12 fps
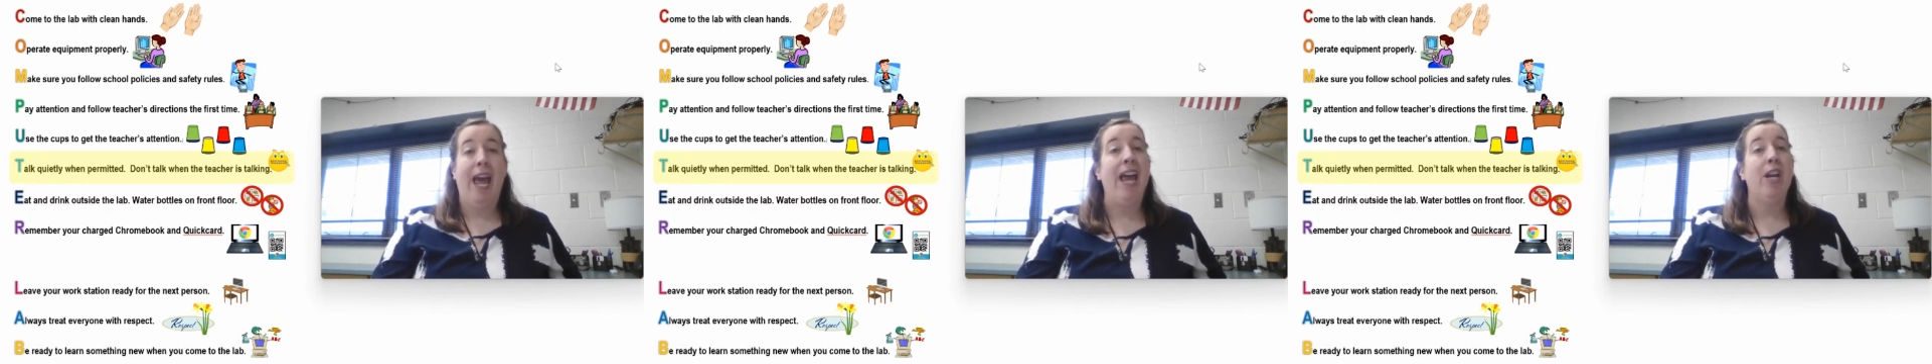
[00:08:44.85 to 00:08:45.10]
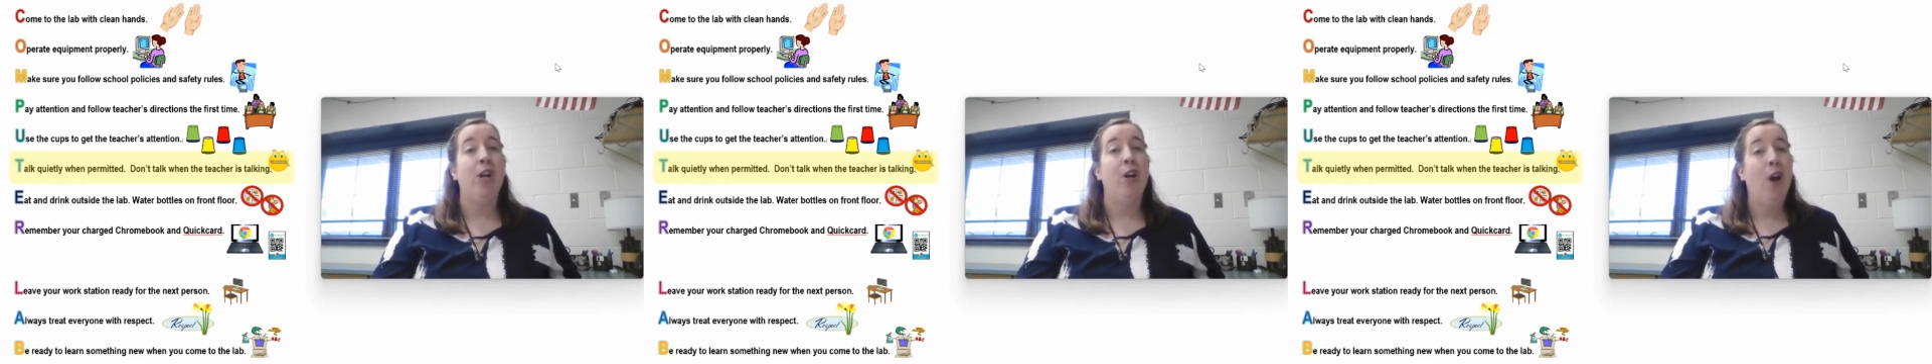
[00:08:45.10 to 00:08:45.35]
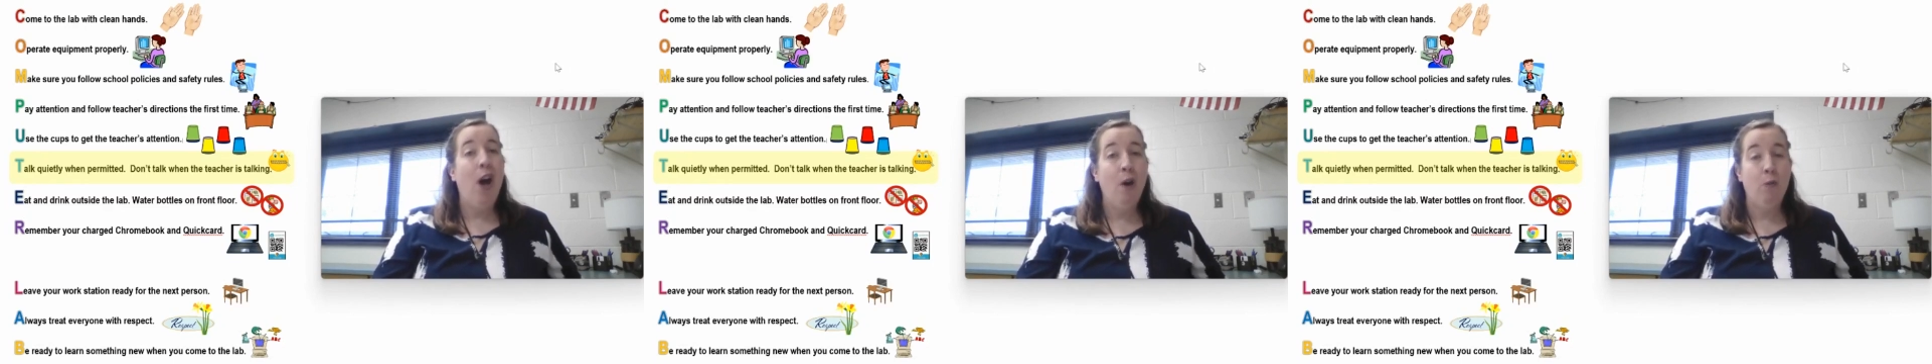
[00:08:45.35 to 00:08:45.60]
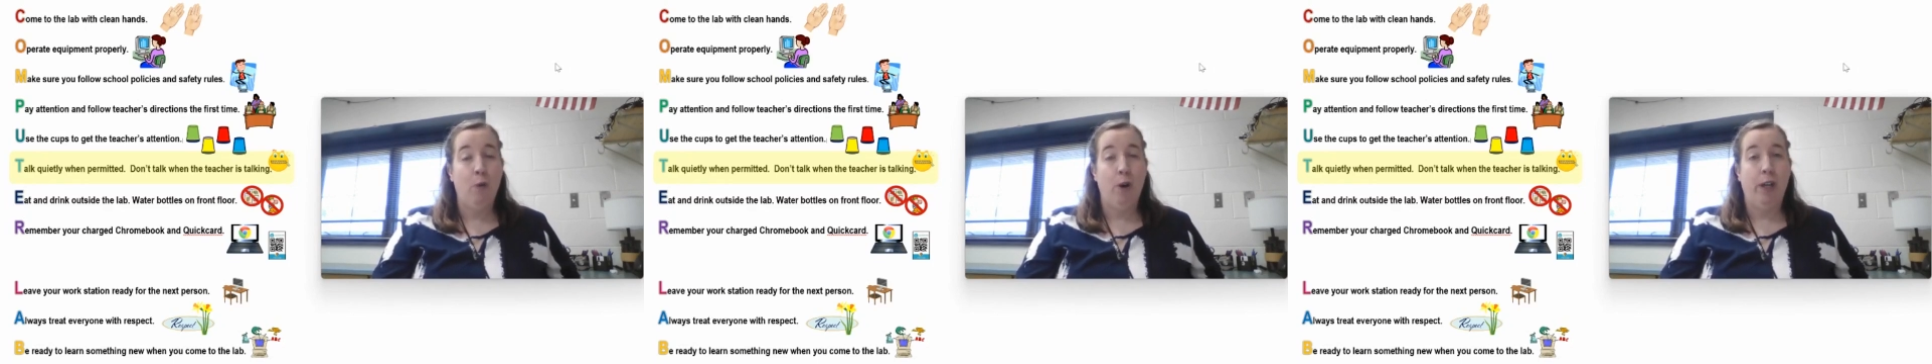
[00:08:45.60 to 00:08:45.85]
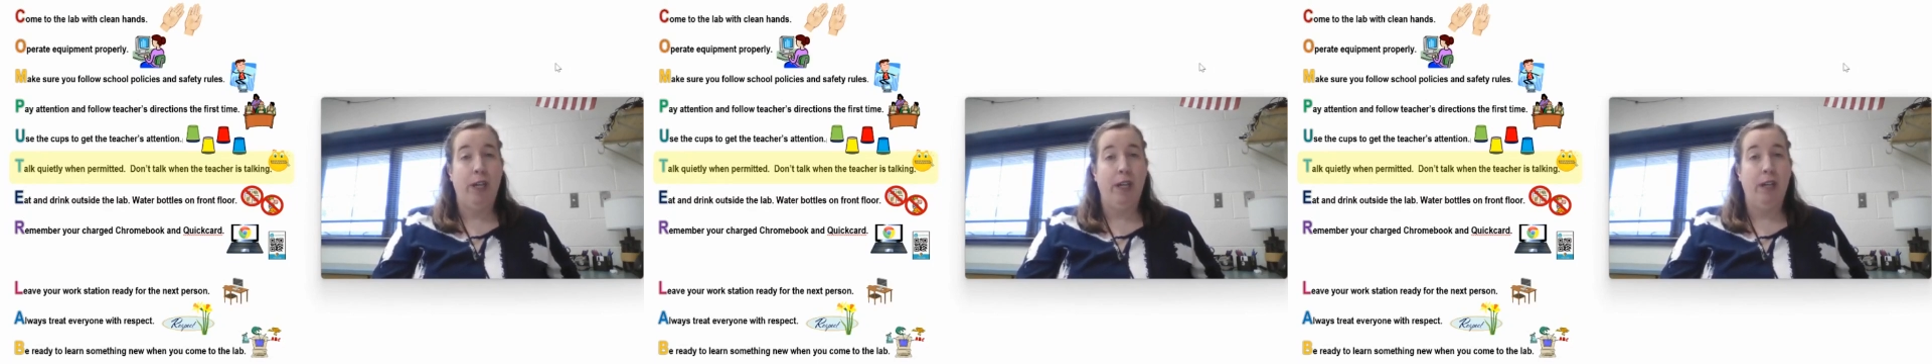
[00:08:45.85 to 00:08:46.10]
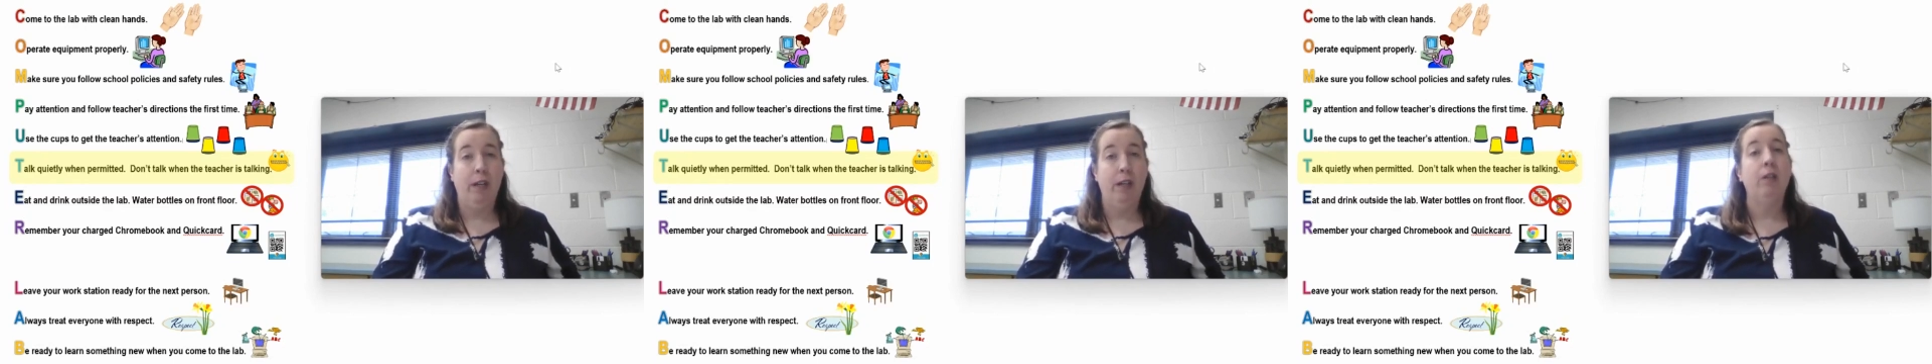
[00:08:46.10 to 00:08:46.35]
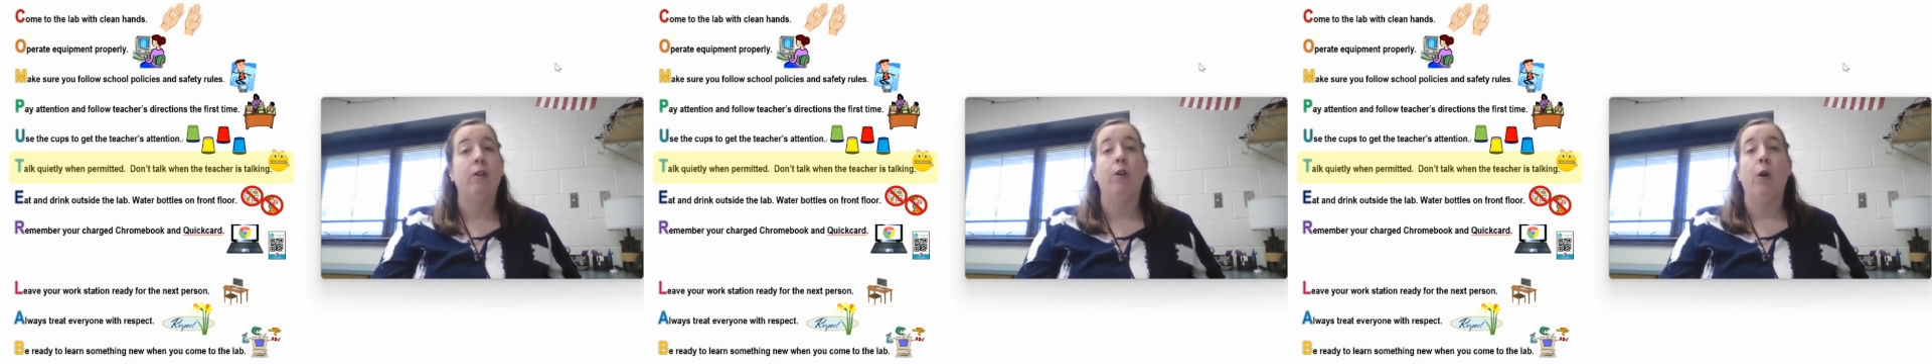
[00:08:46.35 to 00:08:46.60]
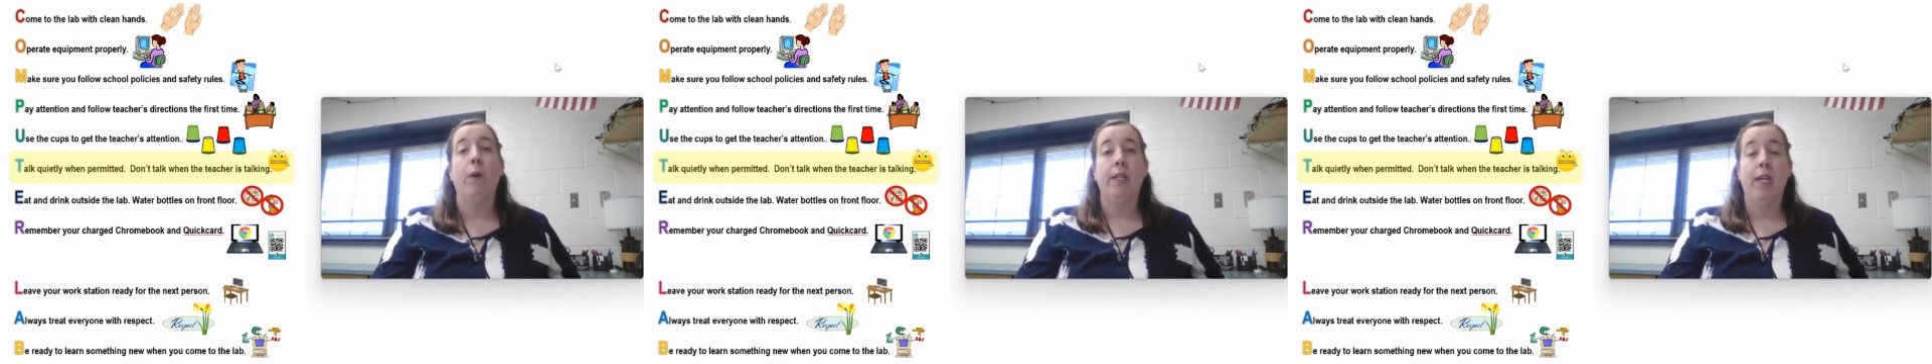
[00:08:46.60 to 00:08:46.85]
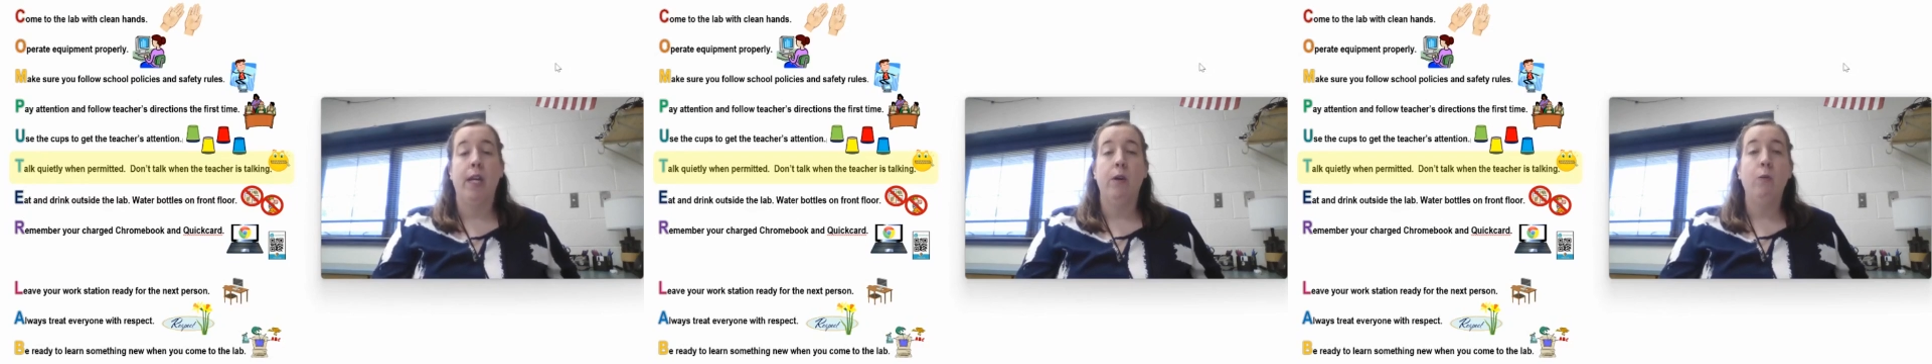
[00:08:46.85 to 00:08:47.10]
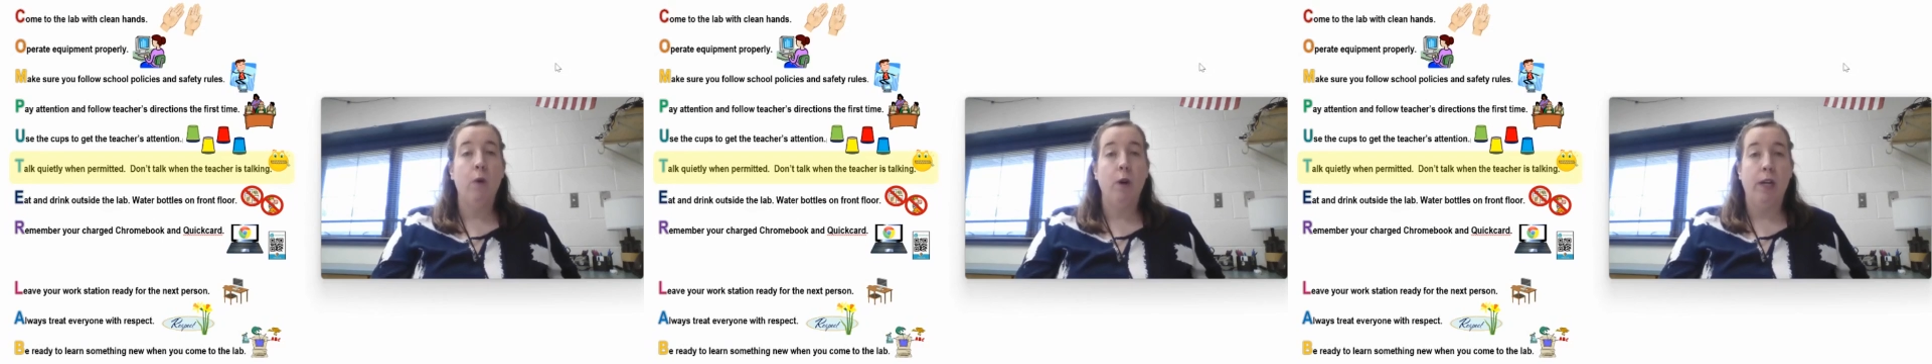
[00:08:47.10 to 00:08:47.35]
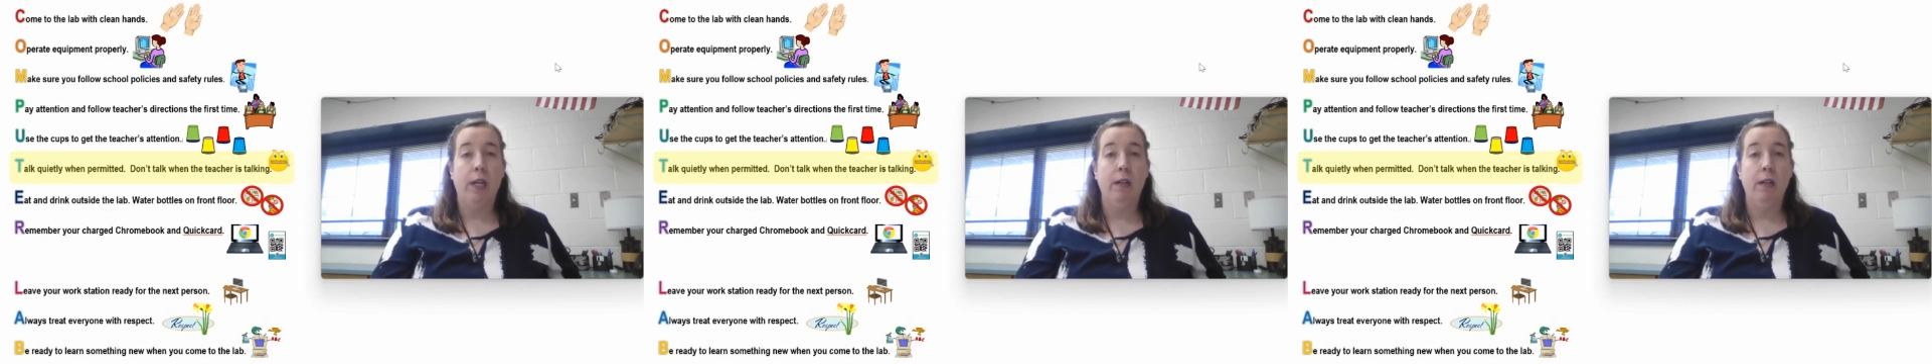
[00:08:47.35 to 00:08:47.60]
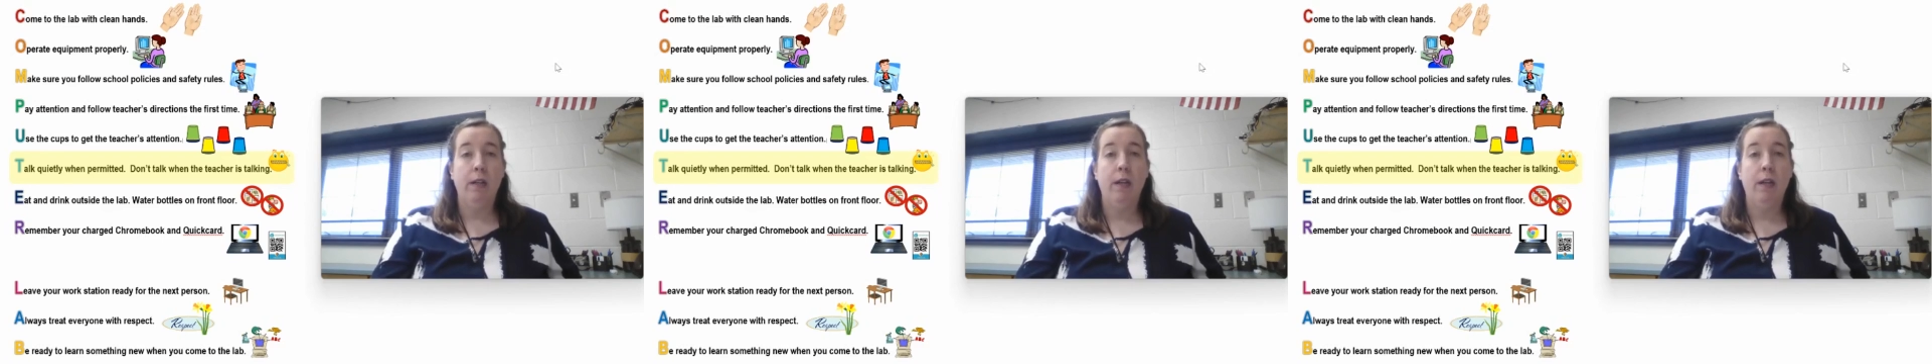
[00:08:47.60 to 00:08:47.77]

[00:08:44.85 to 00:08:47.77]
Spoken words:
and not working, you're going to get a warning,